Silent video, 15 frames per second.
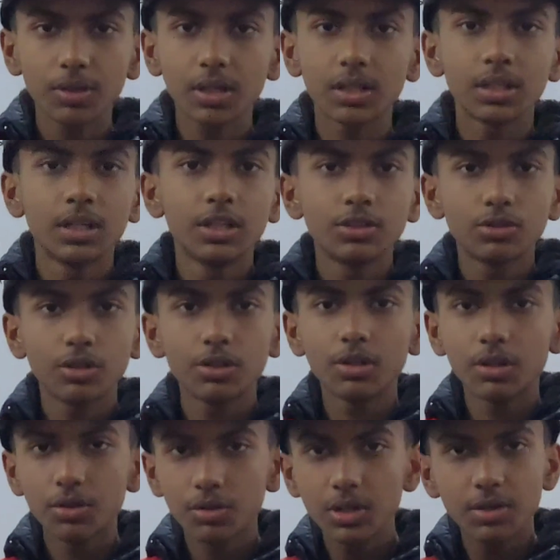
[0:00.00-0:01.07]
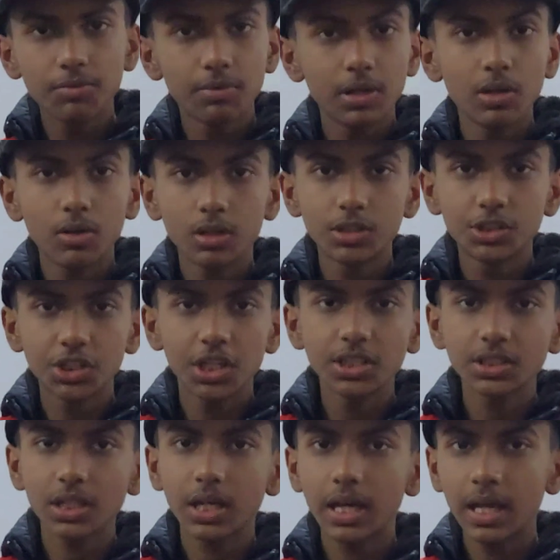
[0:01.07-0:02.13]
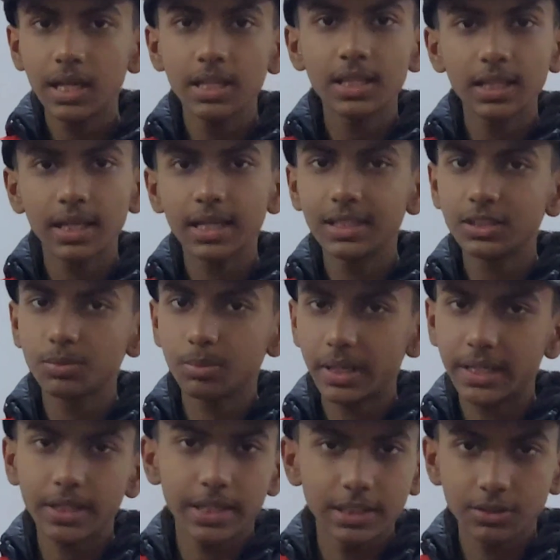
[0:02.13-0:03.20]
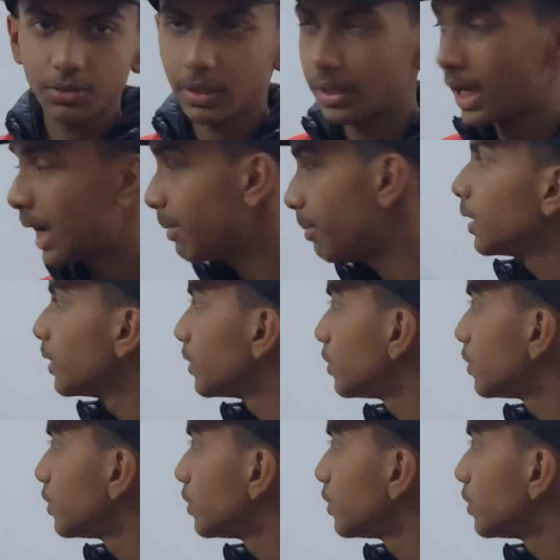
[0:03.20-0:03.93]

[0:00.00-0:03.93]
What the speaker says: Okay, so the unit will not change, anything else might as happen.